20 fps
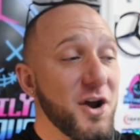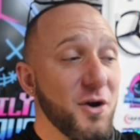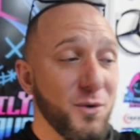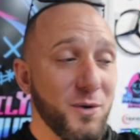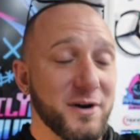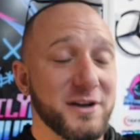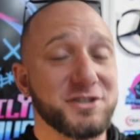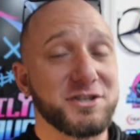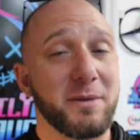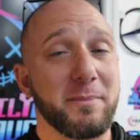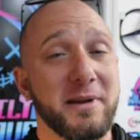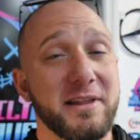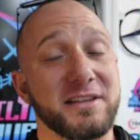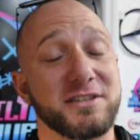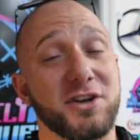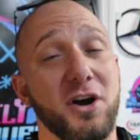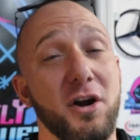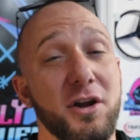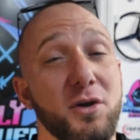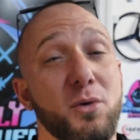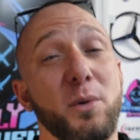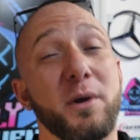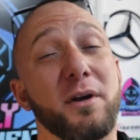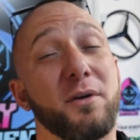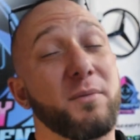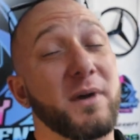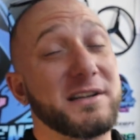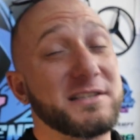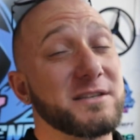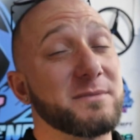We're gonna jump into this audio, we're gonna
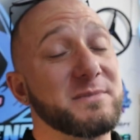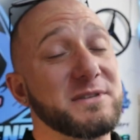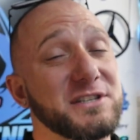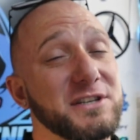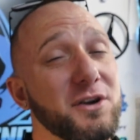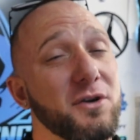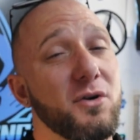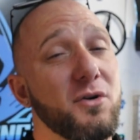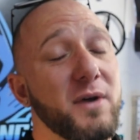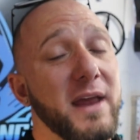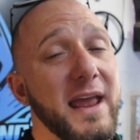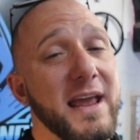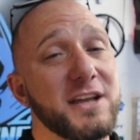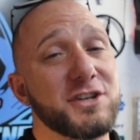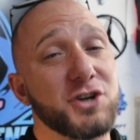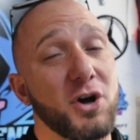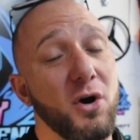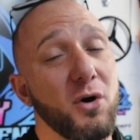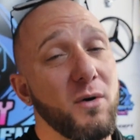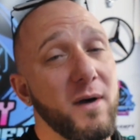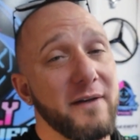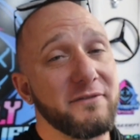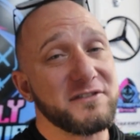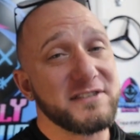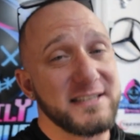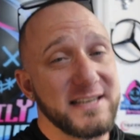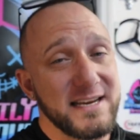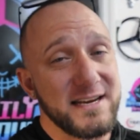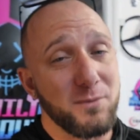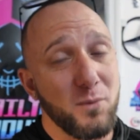run some zero gauge O F
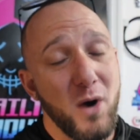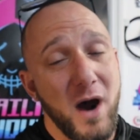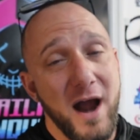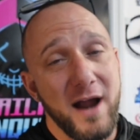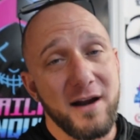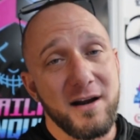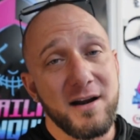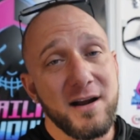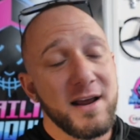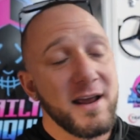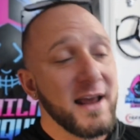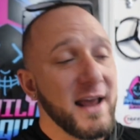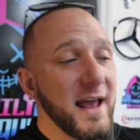C wire,